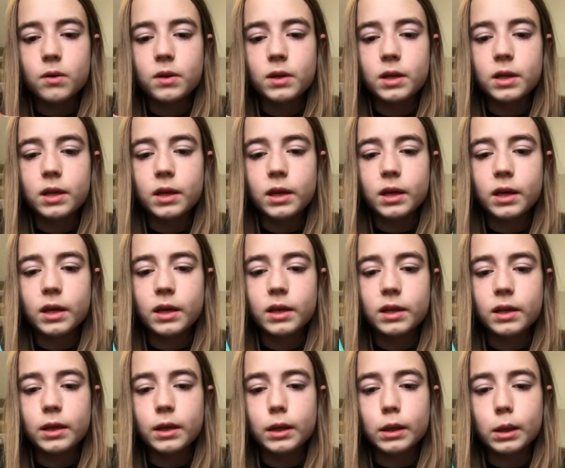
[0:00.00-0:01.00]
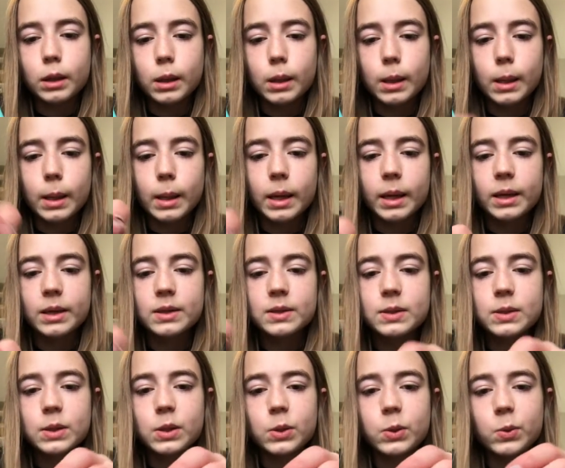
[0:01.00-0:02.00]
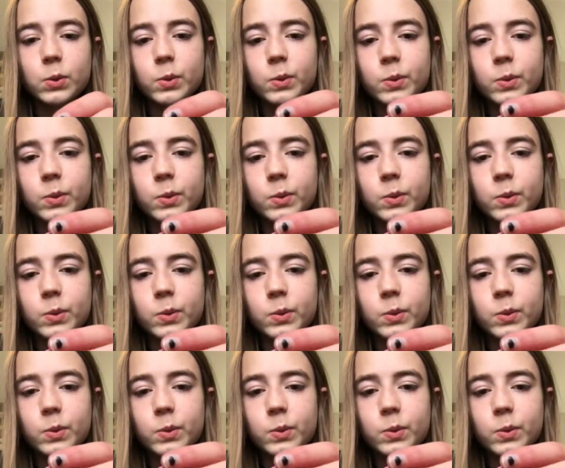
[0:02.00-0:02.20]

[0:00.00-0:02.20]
Dig it in like so.